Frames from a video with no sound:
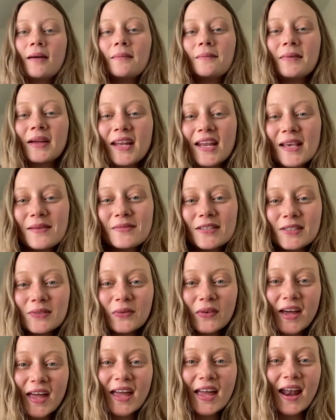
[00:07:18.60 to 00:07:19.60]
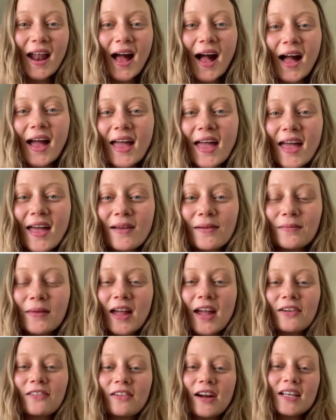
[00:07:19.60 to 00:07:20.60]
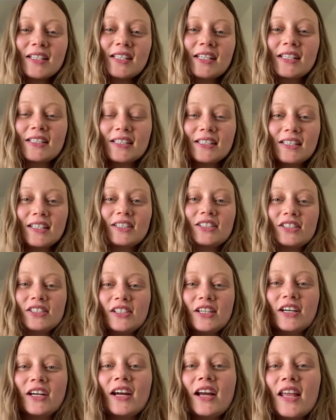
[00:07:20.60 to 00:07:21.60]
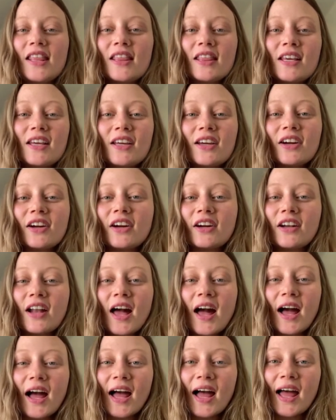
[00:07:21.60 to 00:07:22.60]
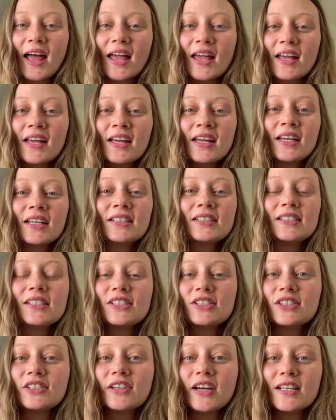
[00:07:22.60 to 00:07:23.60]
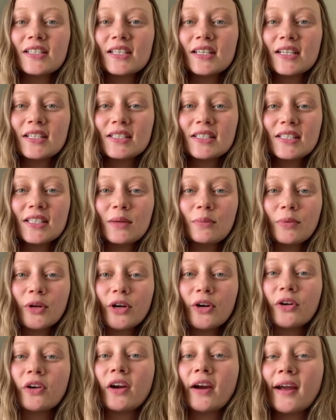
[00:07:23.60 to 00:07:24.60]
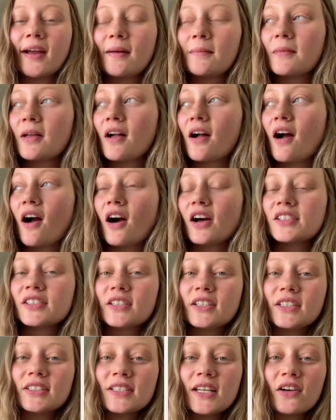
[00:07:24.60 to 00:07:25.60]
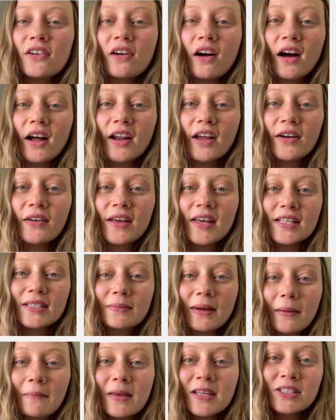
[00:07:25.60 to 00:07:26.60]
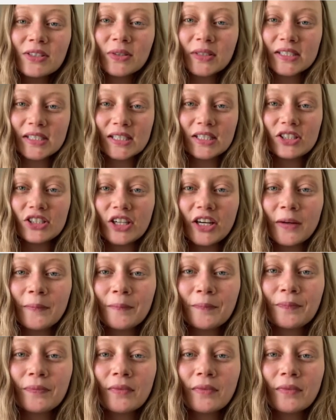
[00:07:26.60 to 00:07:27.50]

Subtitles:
My name is Wade. I am a resident teacher in the Kern High Teacher Residency Program. Oscar Delgado is my mentor teacher.